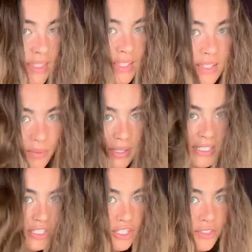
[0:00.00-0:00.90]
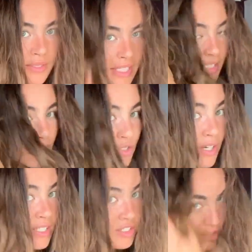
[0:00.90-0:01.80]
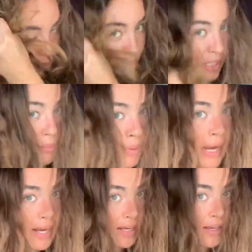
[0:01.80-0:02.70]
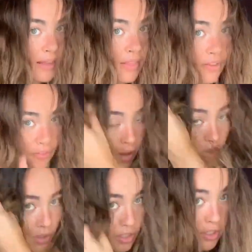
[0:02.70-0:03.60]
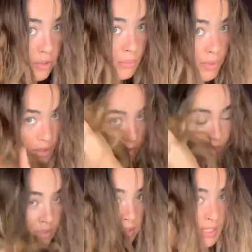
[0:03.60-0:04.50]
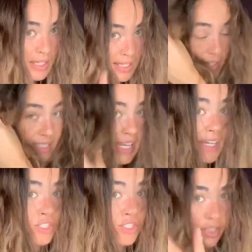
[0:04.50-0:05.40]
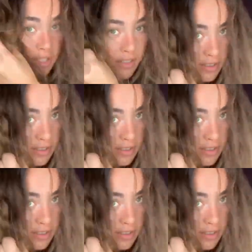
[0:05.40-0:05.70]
And then what I do is I scrunch to bring back the volume and the texture.